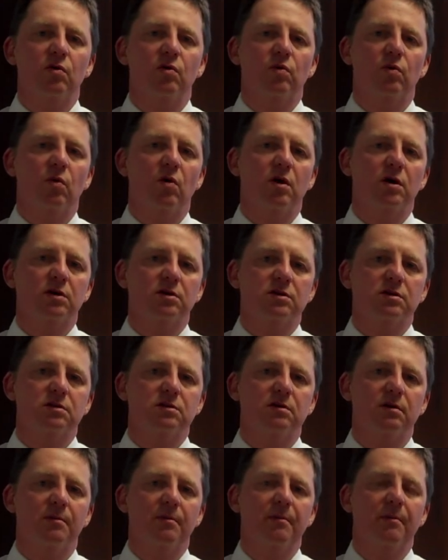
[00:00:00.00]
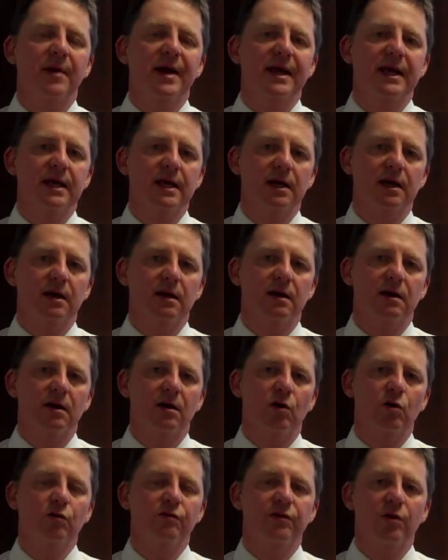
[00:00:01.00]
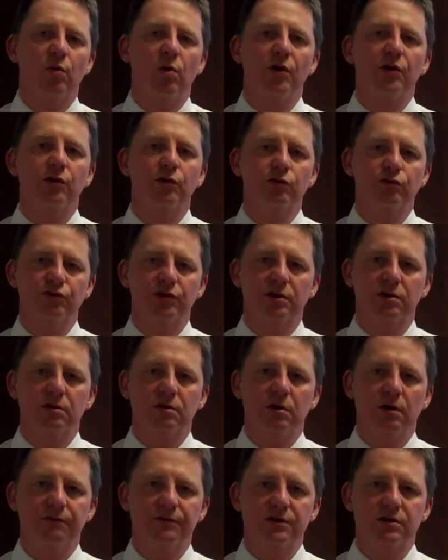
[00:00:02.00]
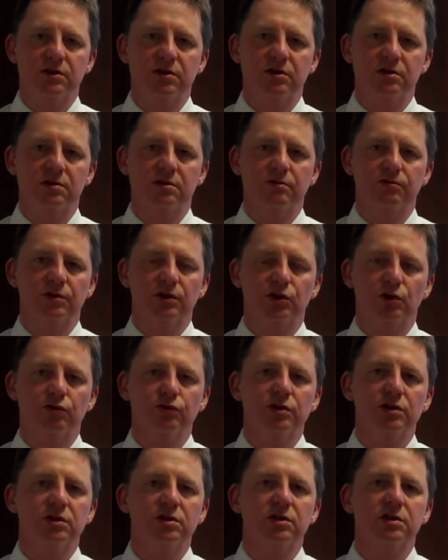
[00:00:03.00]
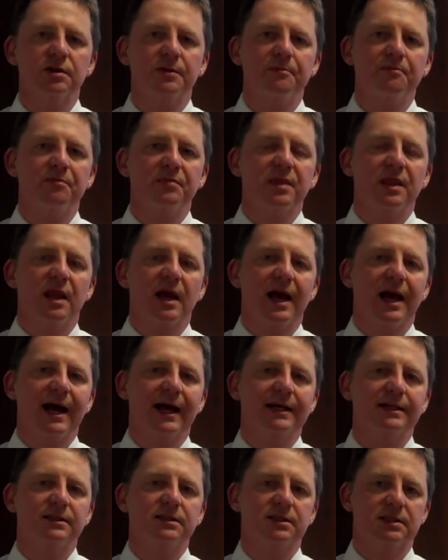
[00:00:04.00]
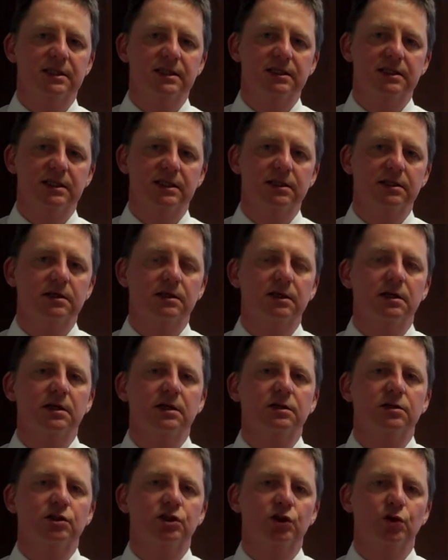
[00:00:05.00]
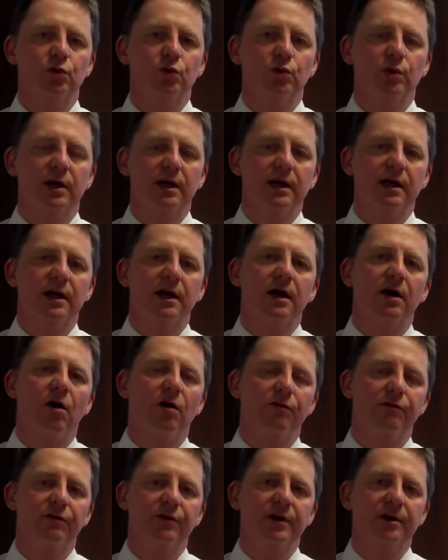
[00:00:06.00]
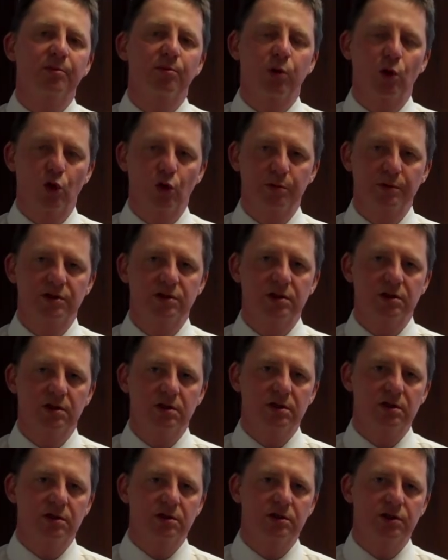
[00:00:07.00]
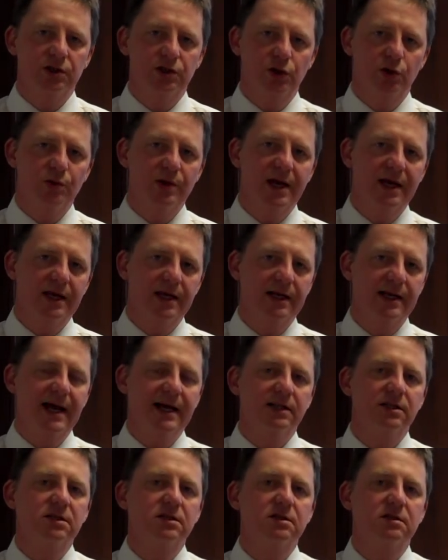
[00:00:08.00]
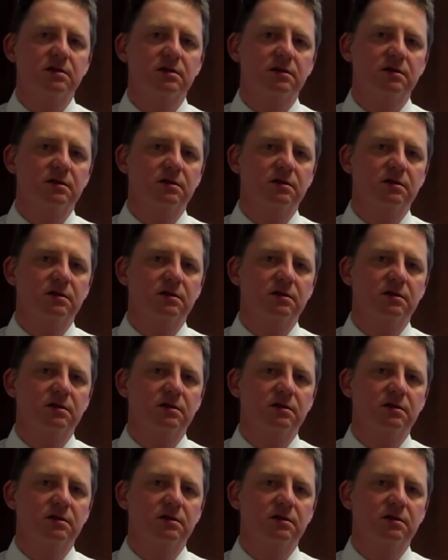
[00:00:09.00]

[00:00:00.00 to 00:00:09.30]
was making over 100 officers redundant and ceasing to offer employment to UK cadets.